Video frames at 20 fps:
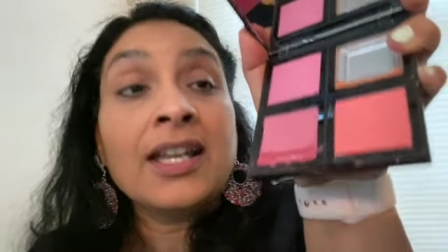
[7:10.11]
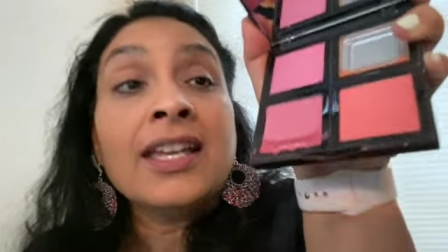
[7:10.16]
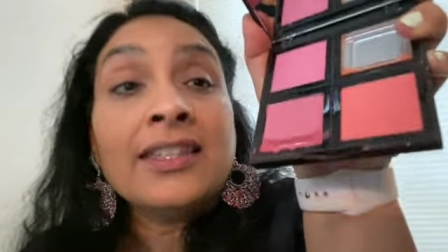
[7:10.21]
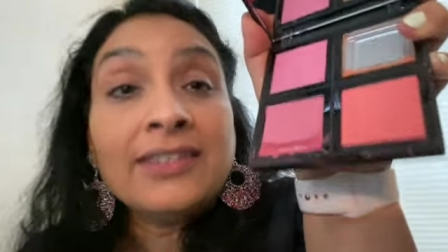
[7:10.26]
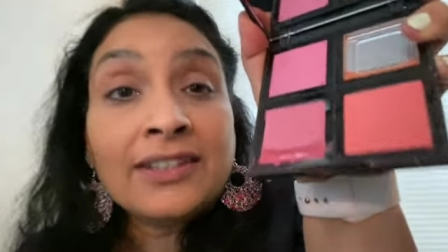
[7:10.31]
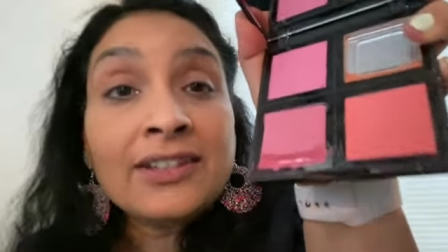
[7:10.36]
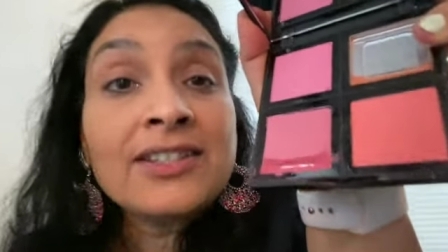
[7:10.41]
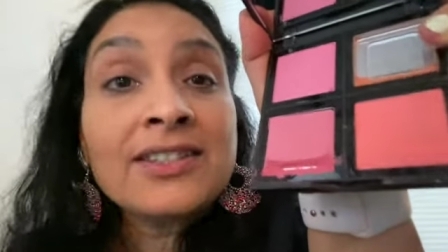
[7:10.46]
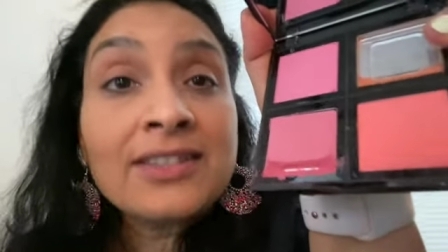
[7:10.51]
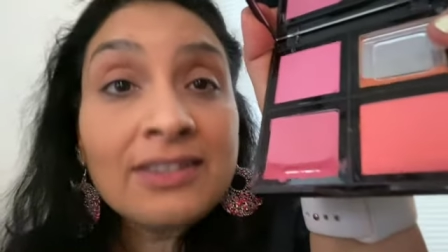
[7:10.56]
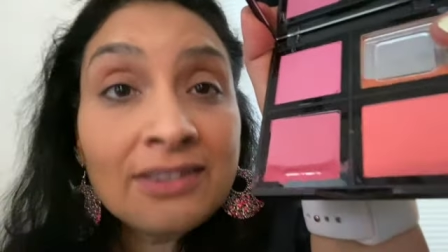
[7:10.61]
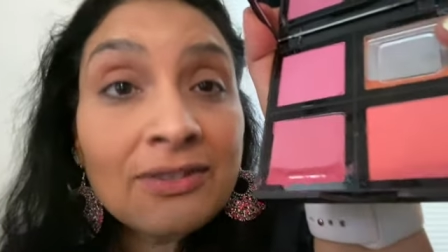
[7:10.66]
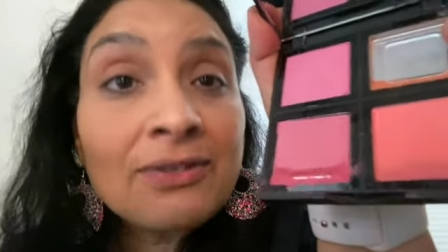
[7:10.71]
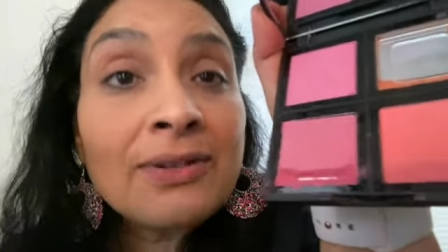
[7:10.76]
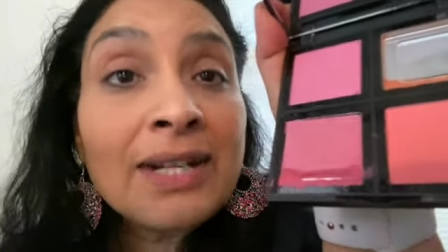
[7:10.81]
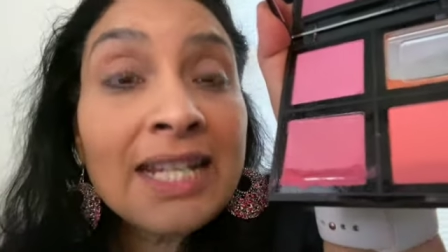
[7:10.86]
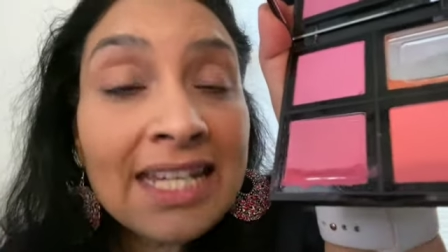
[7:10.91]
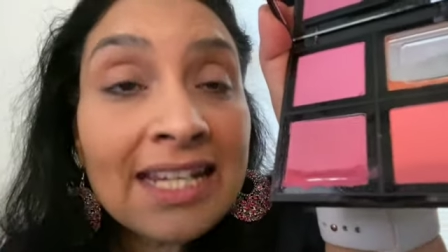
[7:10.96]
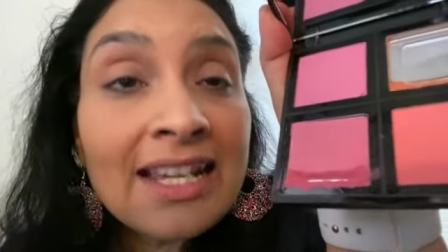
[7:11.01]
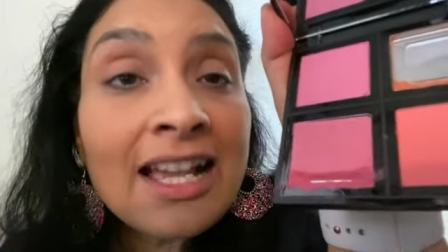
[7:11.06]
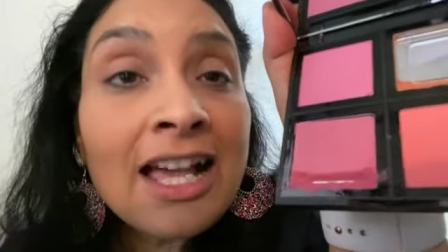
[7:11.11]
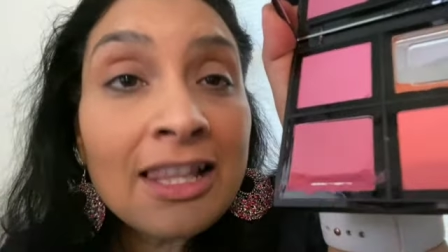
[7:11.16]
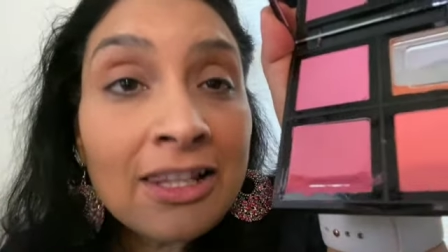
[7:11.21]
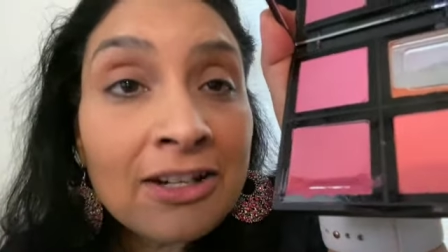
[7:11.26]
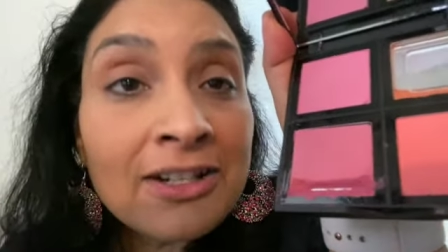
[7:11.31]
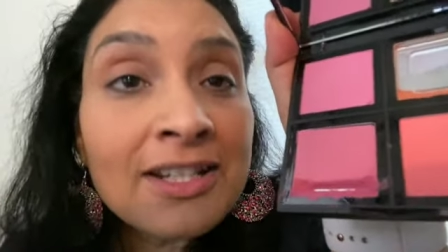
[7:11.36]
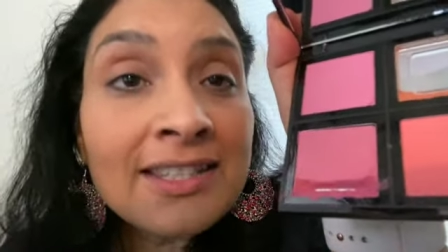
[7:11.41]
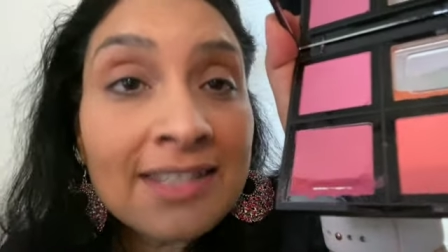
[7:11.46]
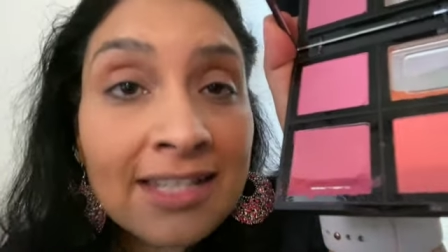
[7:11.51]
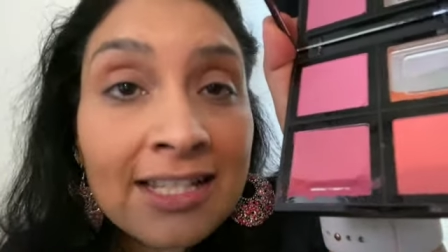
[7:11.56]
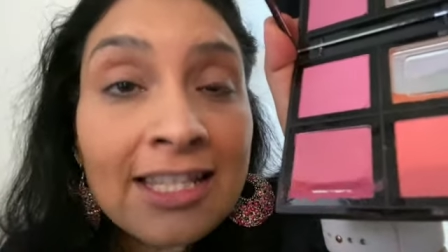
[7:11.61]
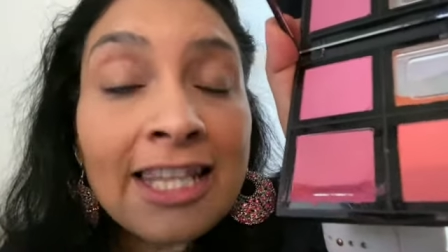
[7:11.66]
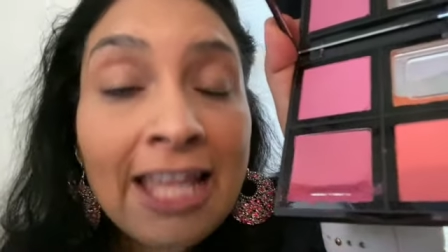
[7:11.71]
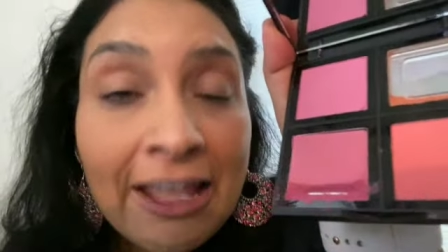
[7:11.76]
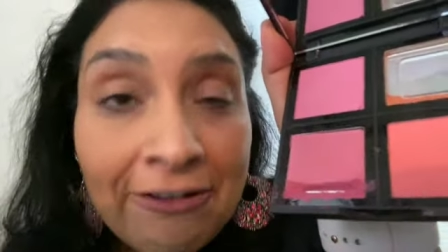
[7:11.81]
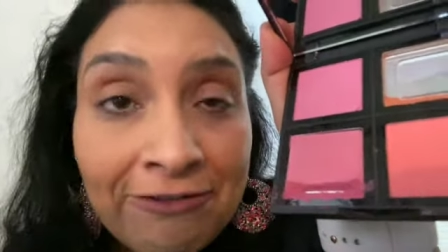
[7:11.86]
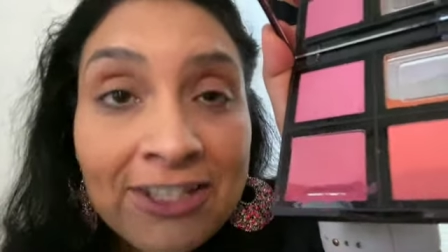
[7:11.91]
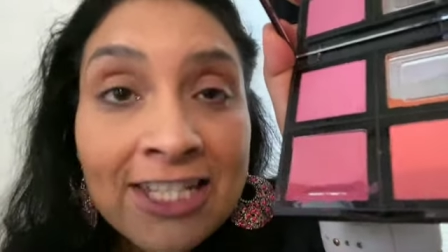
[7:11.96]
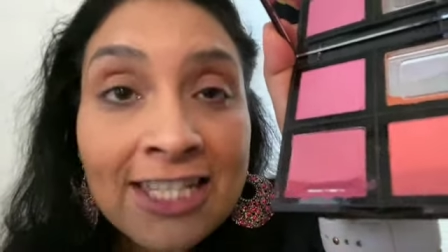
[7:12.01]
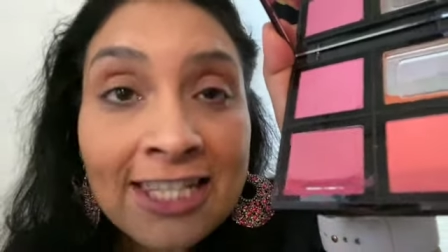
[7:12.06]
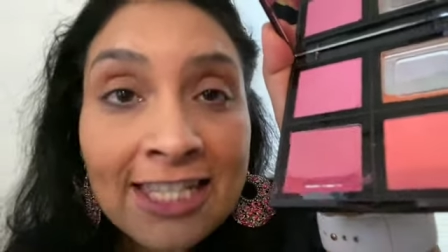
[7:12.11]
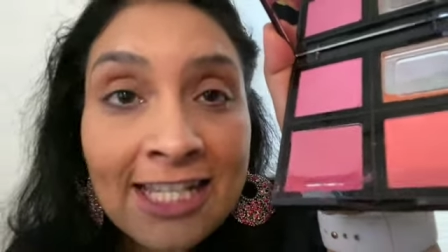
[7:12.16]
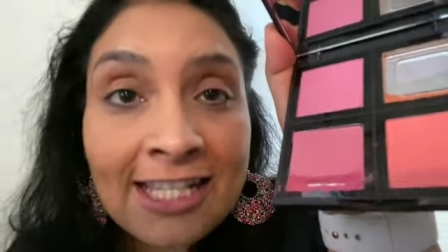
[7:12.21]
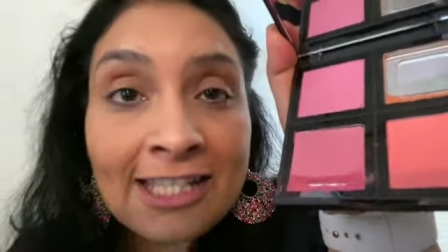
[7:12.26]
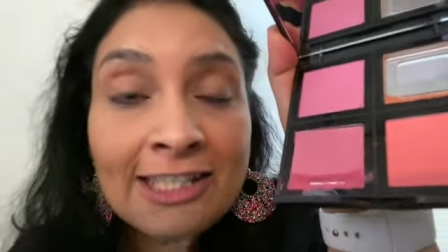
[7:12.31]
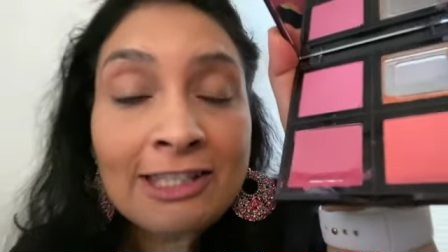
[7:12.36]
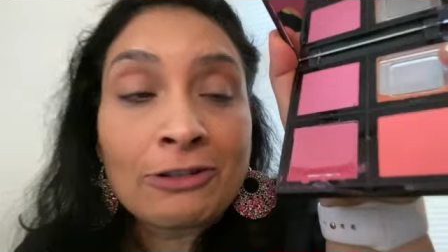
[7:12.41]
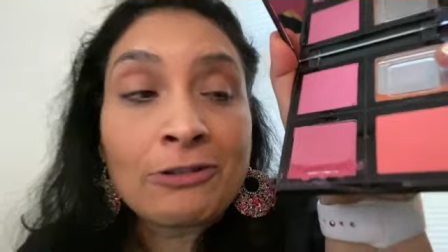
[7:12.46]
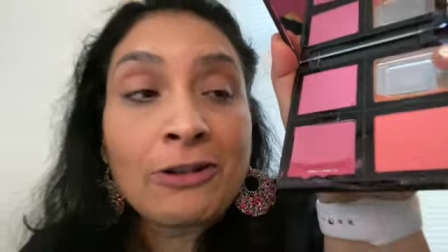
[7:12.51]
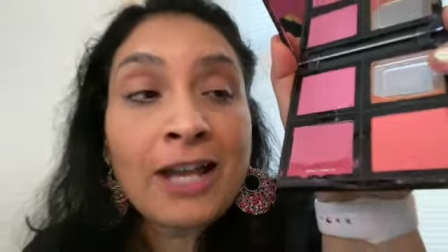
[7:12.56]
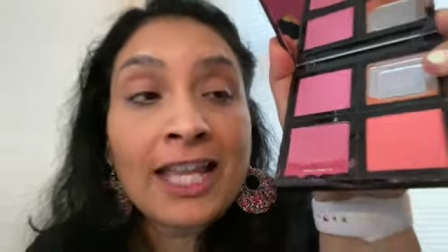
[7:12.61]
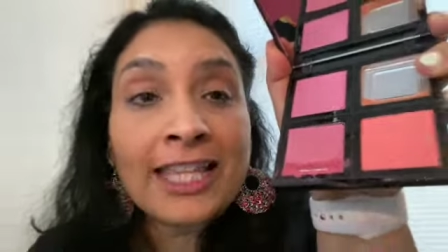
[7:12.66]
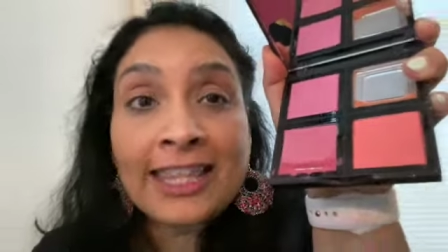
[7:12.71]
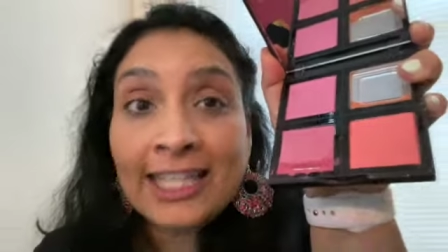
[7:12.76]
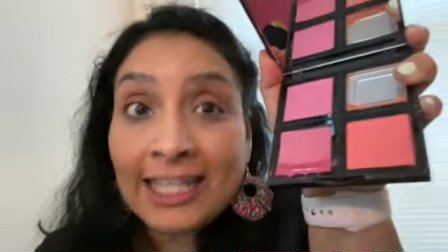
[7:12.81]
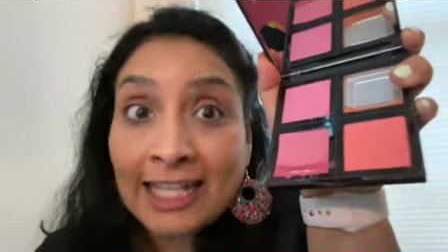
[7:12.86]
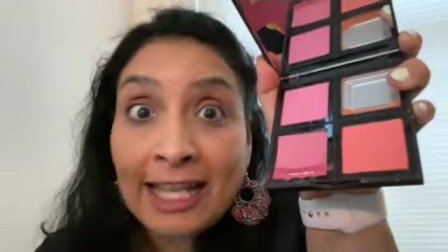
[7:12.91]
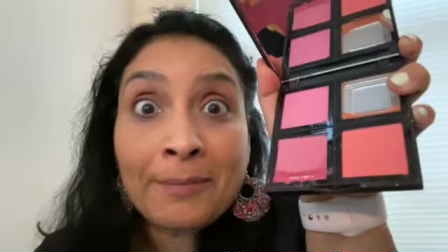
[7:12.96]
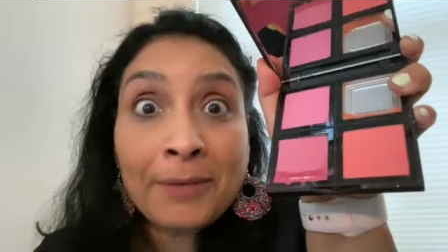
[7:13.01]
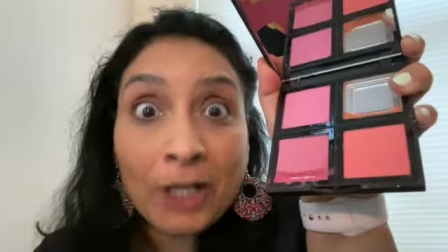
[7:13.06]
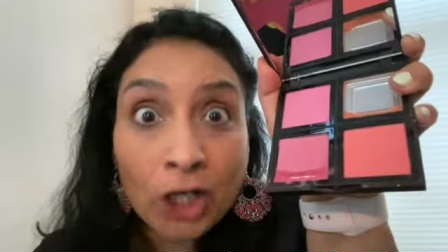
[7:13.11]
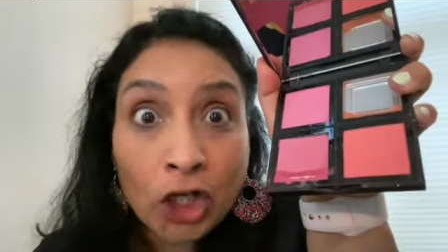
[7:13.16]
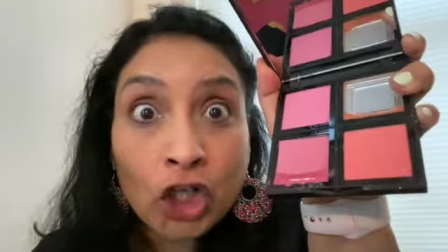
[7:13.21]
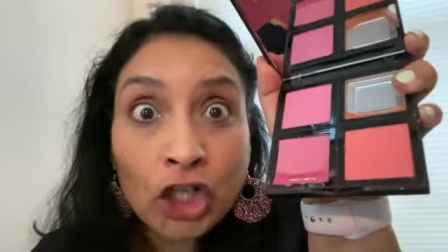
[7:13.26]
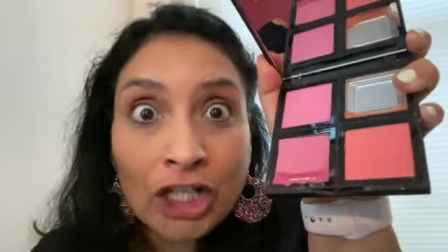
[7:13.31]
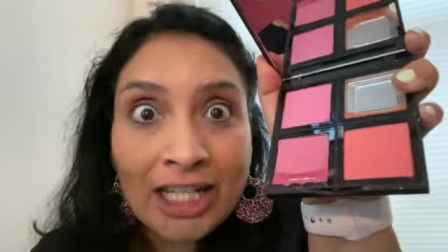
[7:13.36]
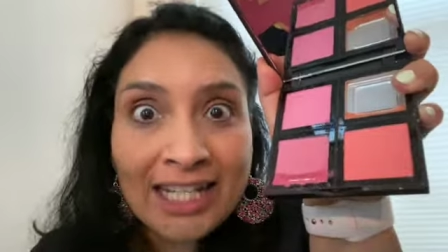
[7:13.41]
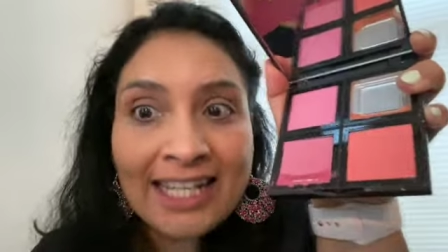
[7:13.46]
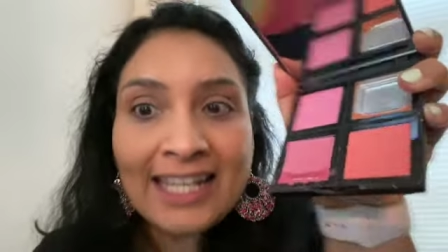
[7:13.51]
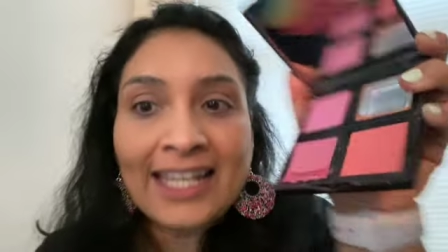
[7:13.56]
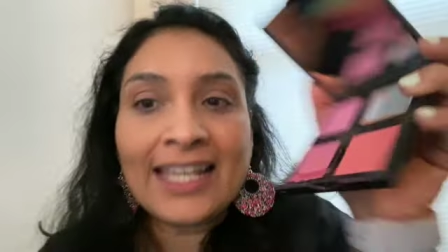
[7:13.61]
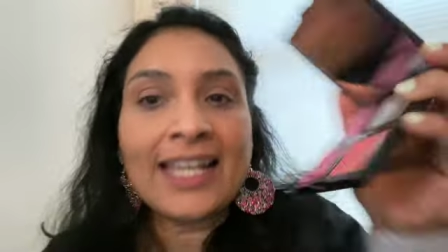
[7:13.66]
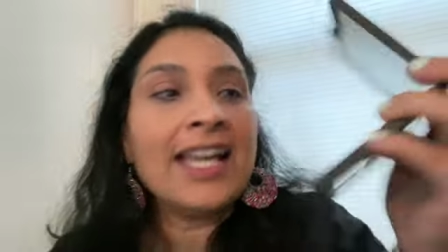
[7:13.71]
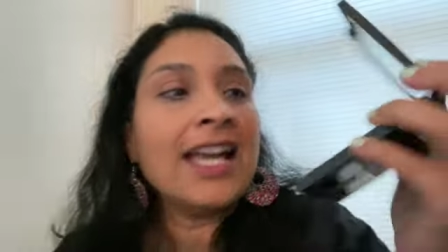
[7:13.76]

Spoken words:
There's three colors still left in this, so I think I'm good.